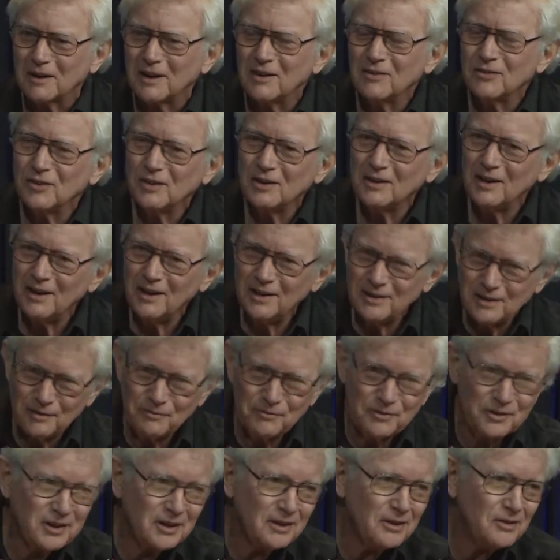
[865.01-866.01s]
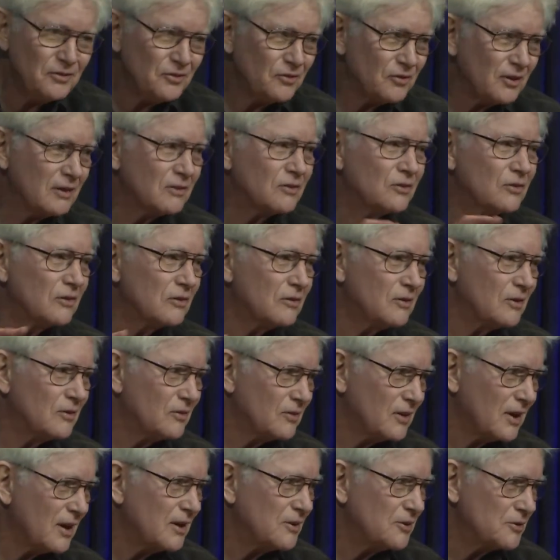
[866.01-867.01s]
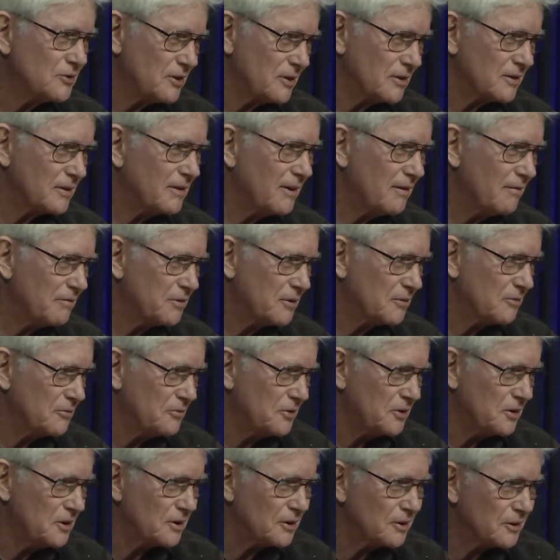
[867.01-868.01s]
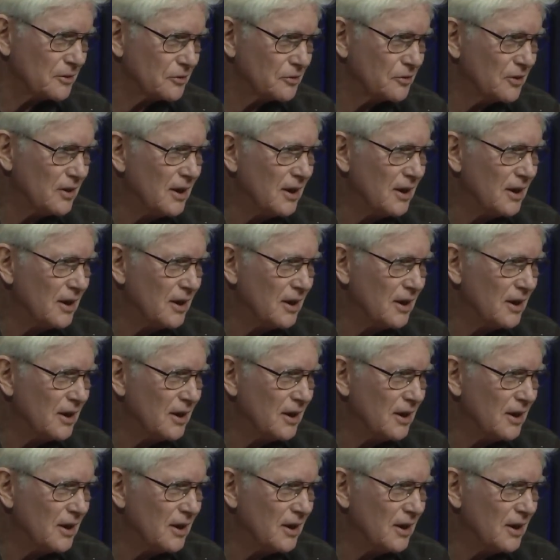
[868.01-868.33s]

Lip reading: It's a kind of desensitization of the fears.